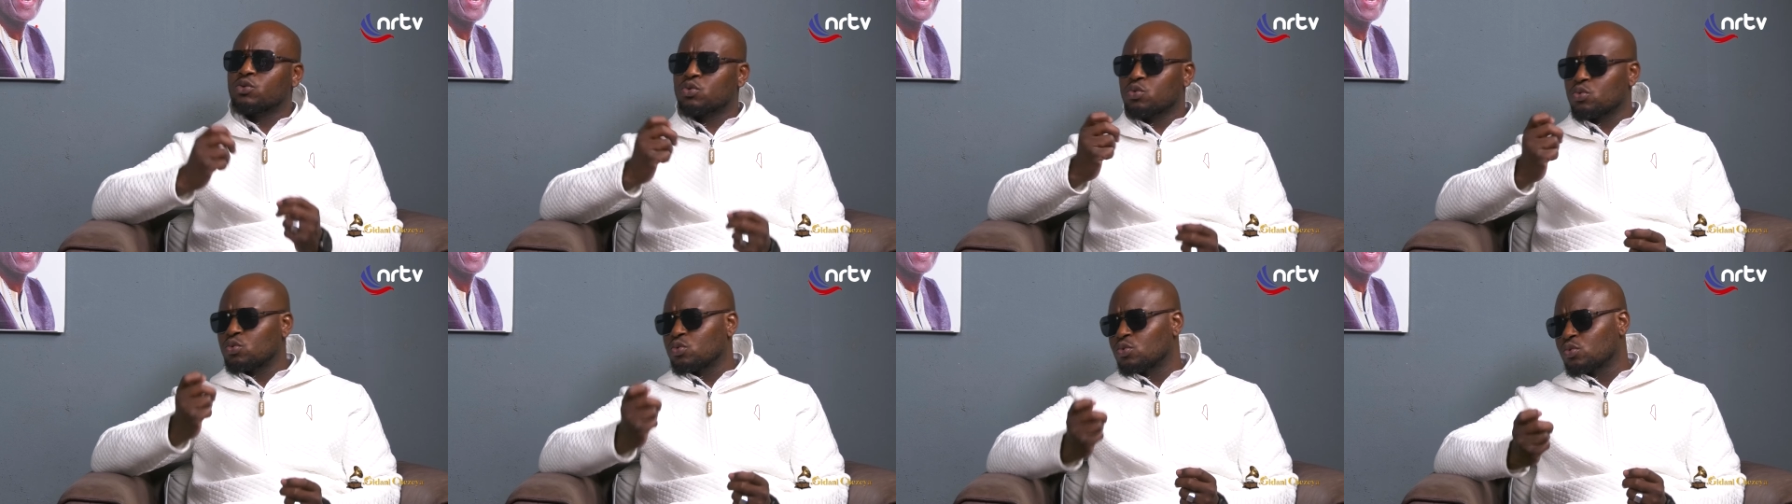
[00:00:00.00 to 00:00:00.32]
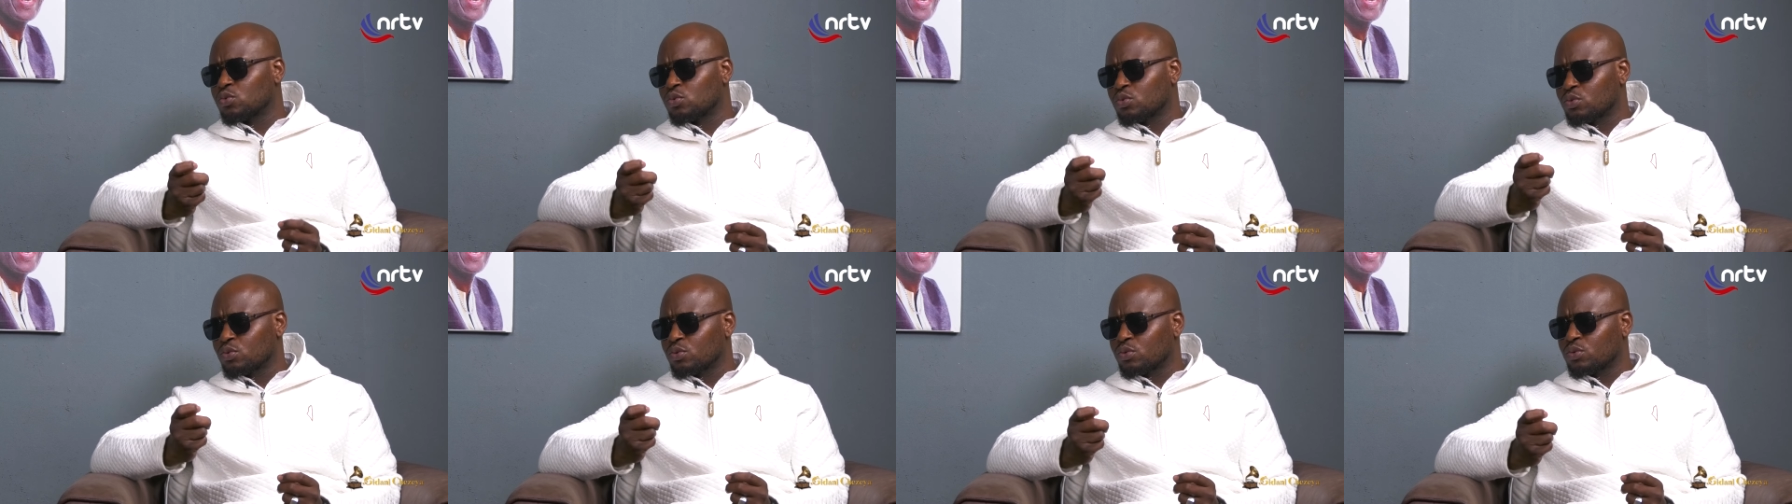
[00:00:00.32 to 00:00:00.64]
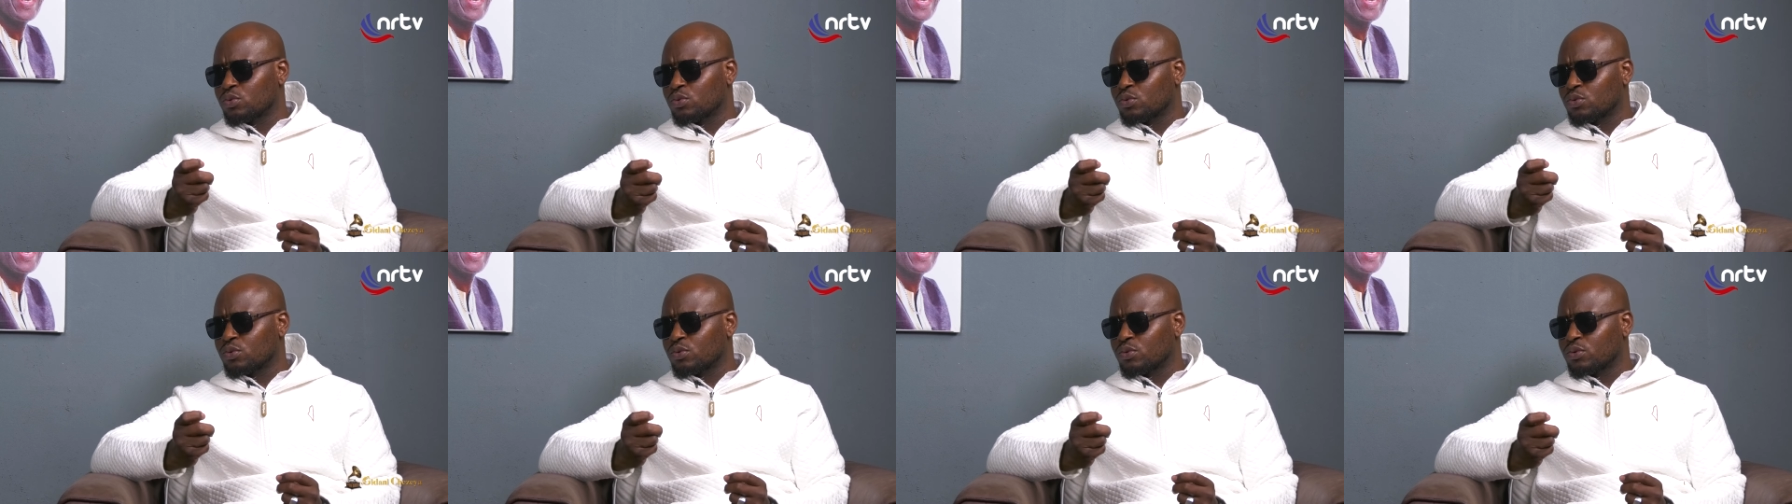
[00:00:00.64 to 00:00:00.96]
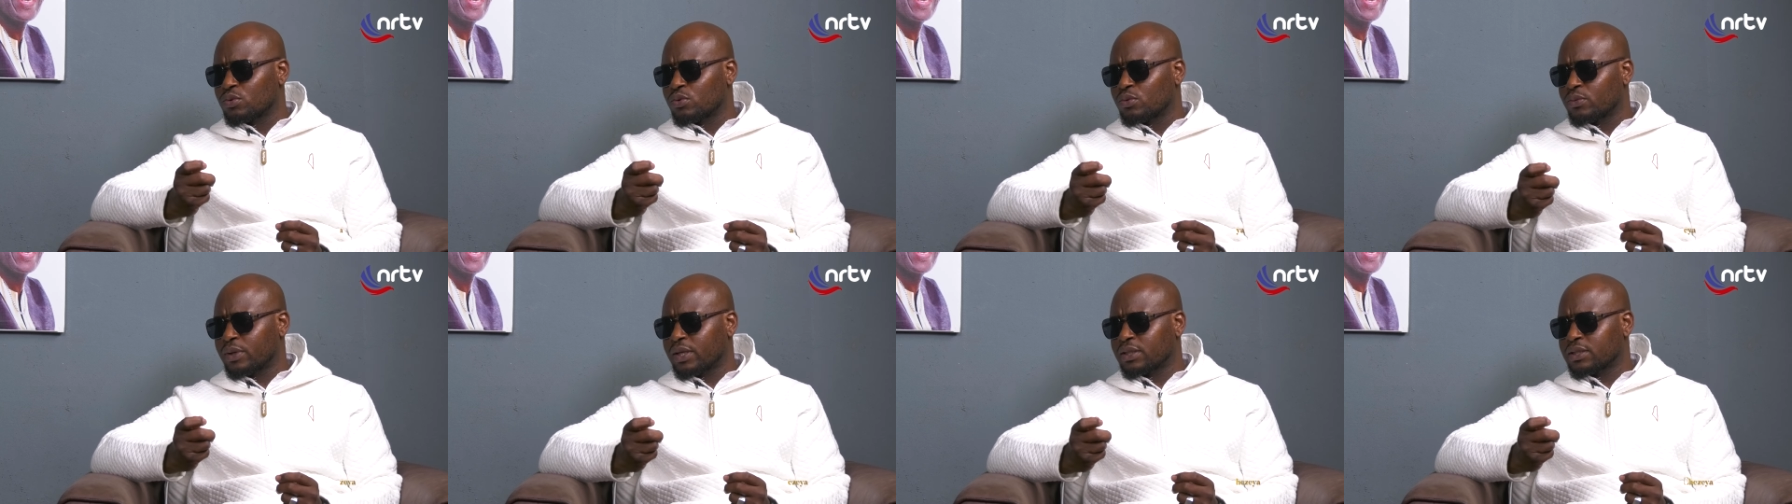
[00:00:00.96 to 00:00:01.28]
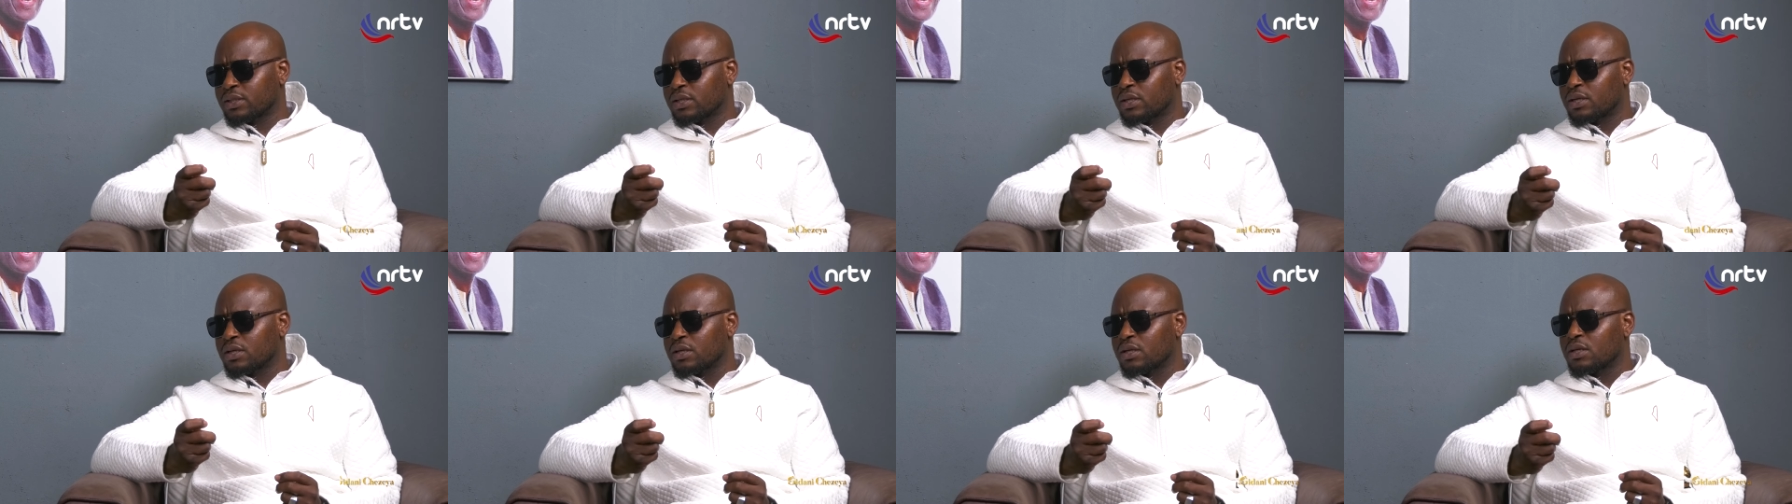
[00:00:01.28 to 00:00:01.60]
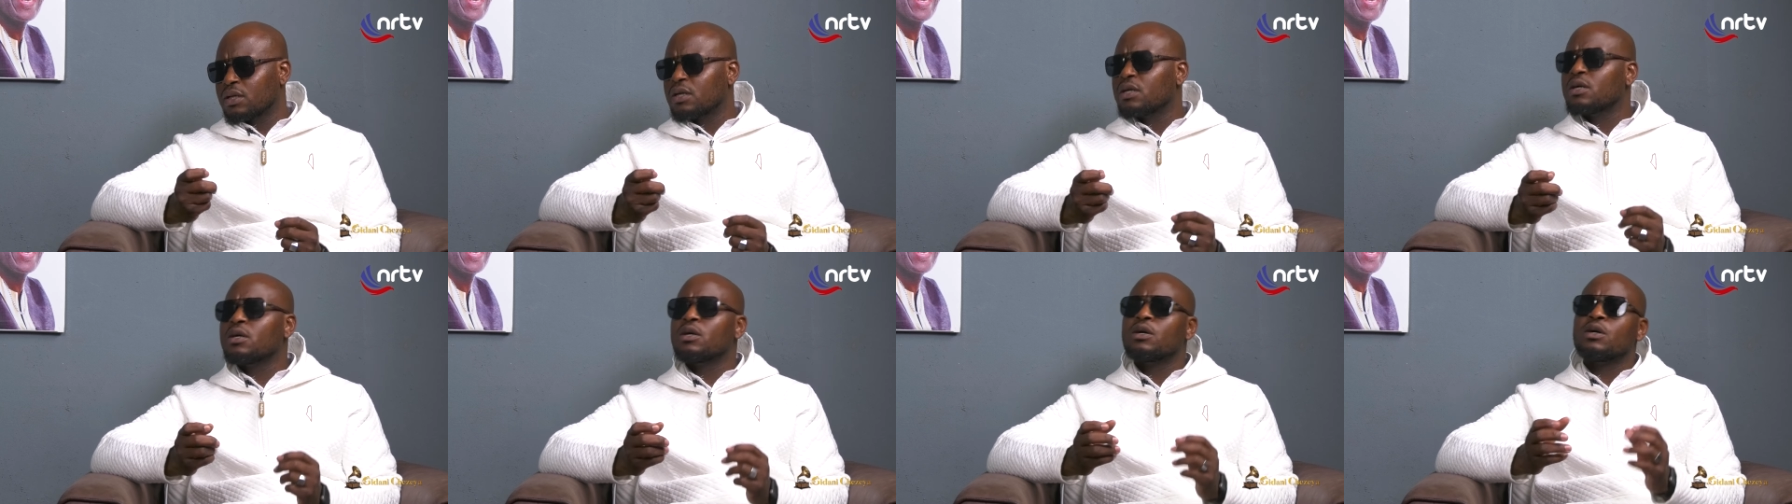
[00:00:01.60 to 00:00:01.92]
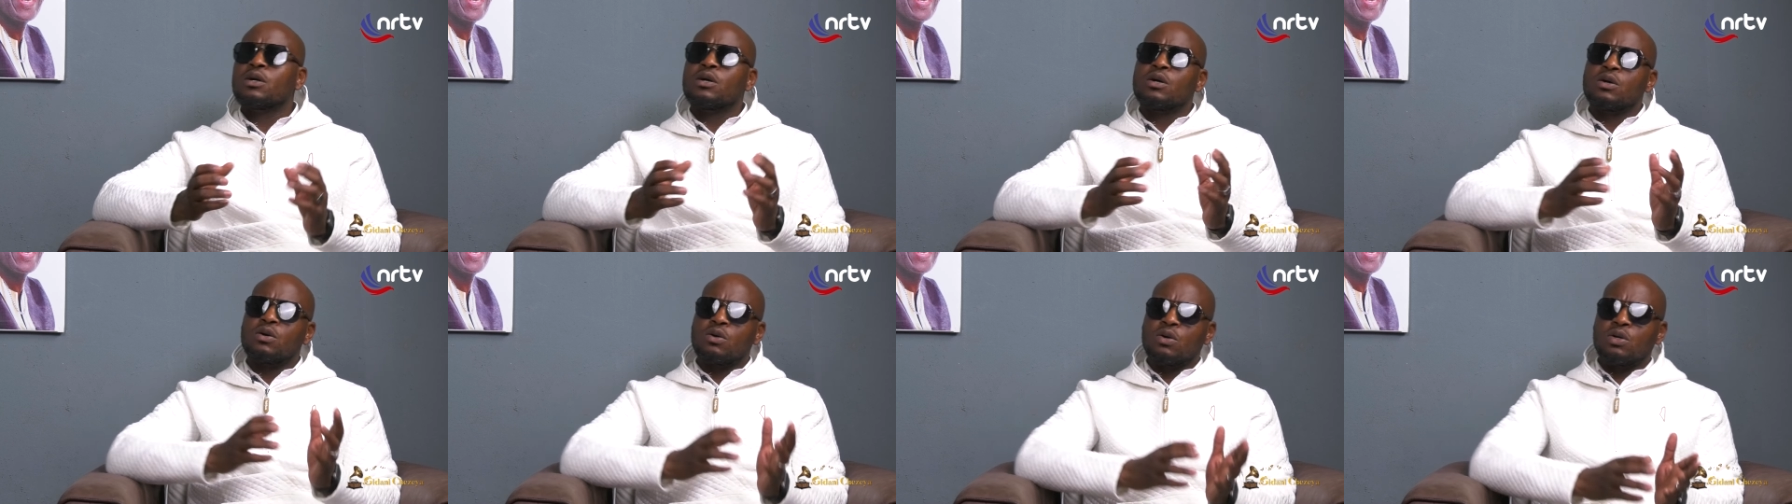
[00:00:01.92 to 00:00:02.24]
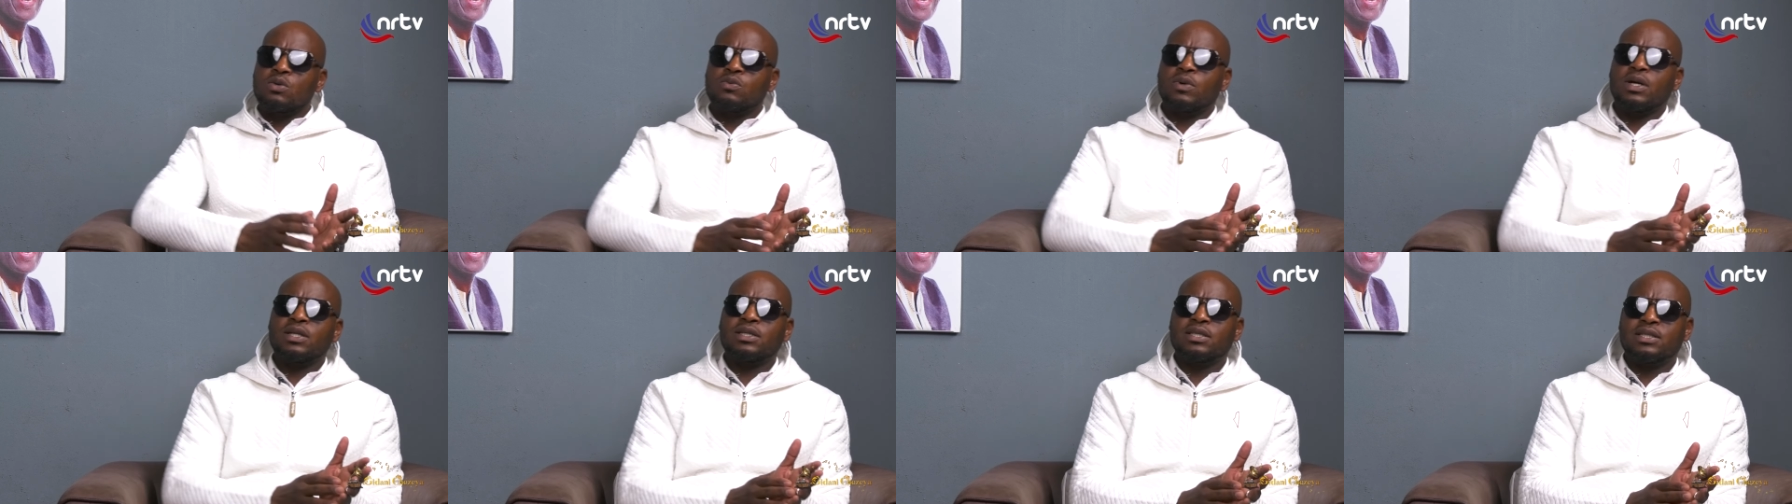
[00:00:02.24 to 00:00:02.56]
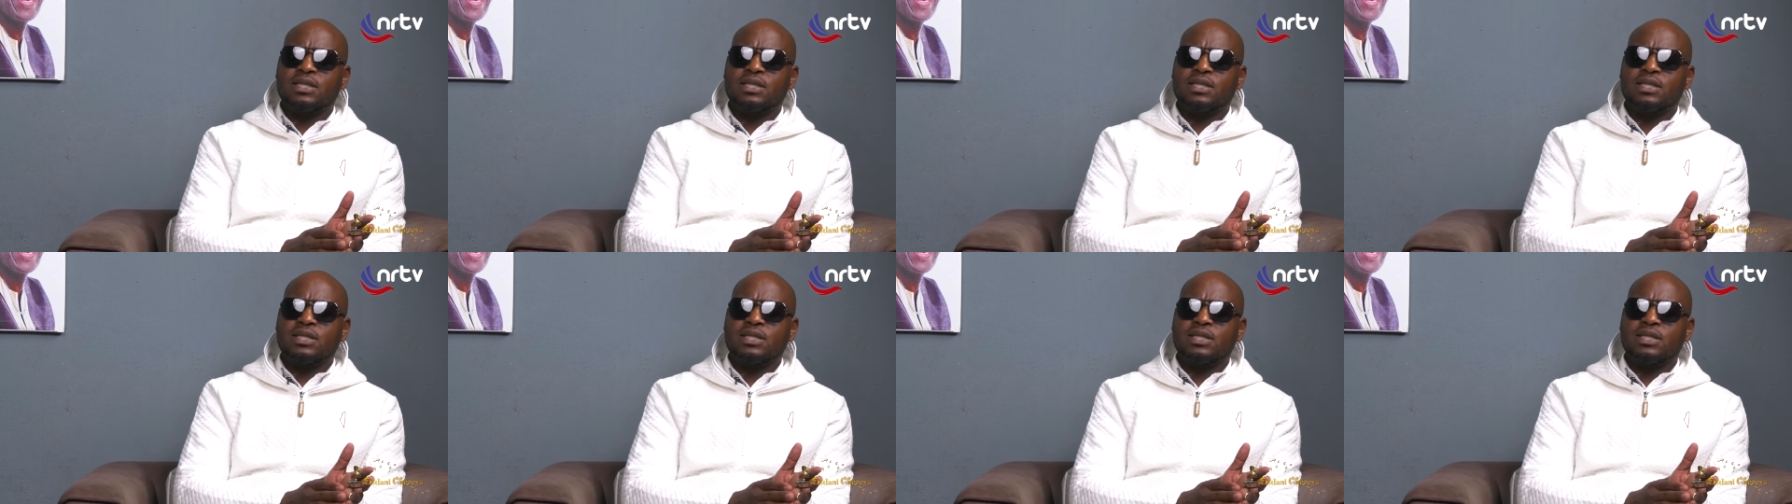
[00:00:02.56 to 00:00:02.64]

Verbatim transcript: 2. Tell me what side. On one